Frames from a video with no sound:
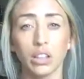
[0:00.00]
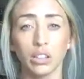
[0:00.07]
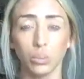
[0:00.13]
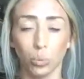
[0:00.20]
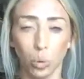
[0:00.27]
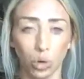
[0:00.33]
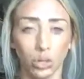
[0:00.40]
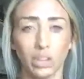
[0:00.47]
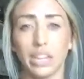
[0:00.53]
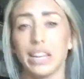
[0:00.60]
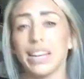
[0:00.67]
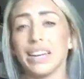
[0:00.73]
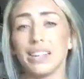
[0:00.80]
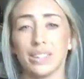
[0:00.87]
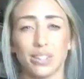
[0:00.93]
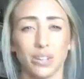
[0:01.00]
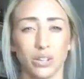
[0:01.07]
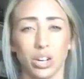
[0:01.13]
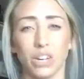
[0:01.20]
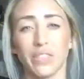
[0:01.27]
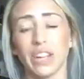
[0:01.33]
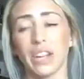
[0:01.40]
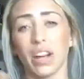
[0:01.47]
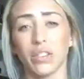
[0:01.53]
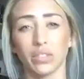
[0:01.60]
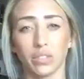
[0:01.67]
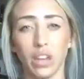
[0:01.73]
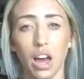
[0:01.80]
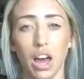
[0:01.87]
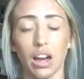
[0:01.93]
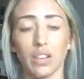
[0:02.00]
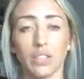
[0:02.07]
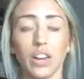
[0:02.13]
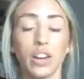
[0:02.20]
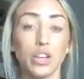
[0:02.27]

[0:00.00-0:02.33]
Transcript: worthy and deserving of love.